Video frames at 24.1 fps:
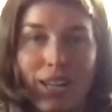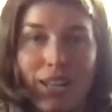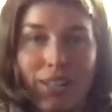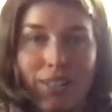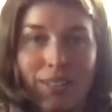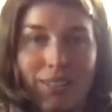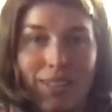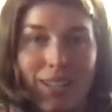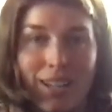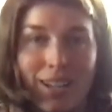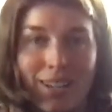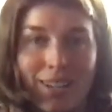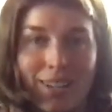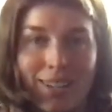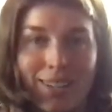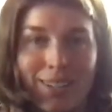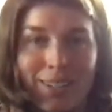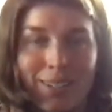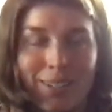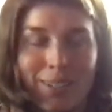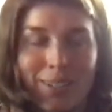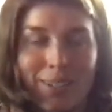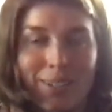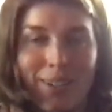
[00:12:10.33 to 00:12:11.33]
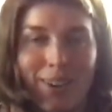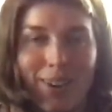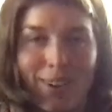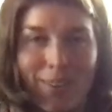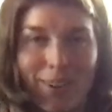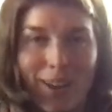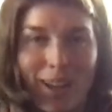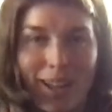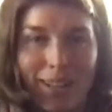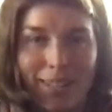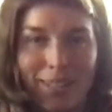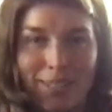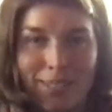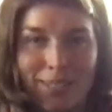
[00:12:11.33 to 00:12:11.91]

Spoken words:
luck. All right.